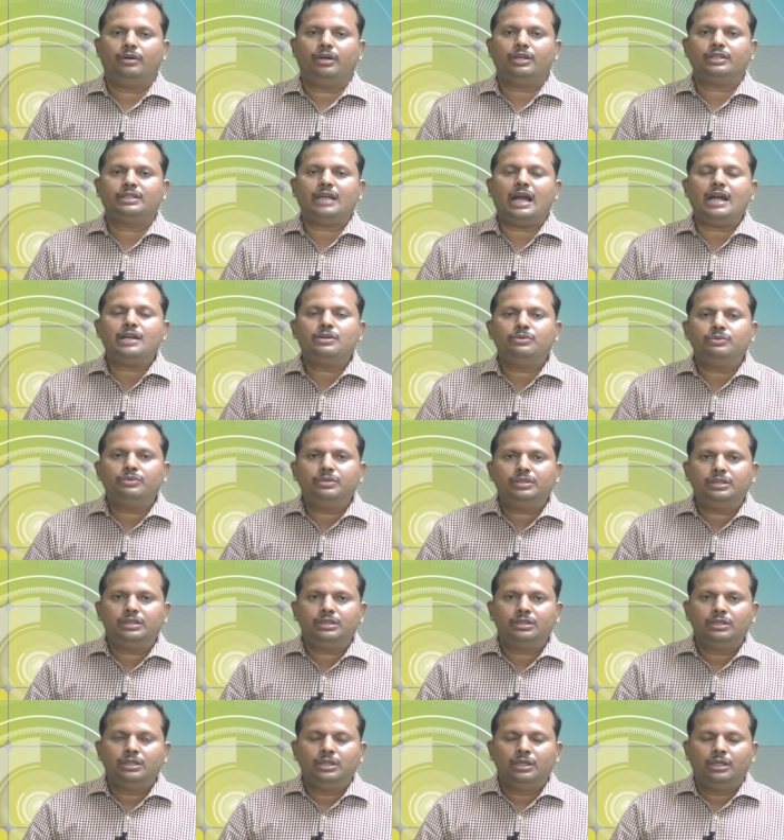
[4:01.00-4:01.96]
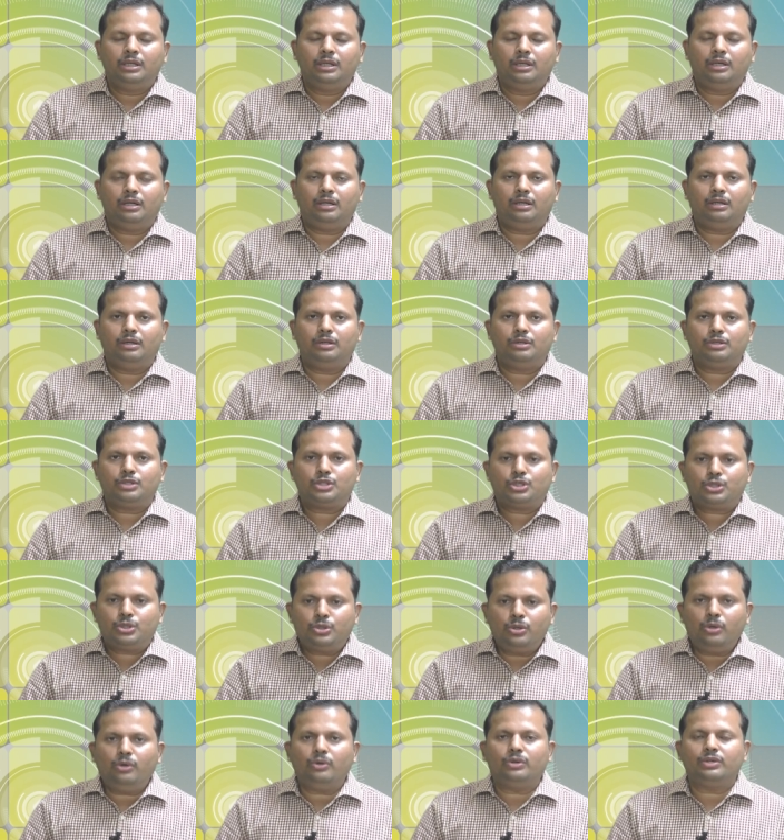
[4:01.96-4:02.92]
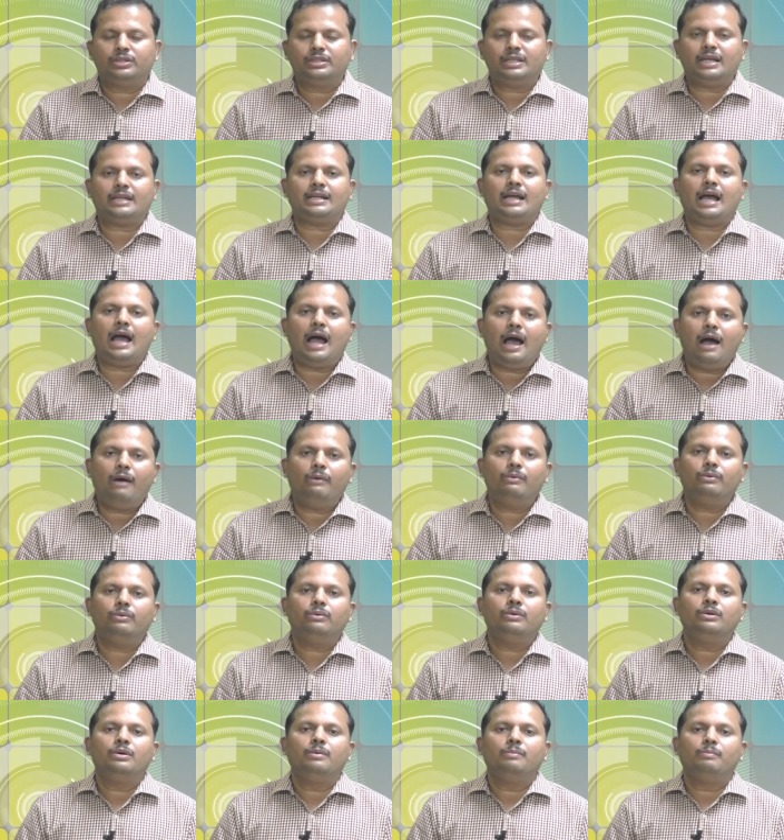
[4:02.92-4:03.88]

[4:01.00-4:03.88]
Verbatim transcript: or that would uh, show that how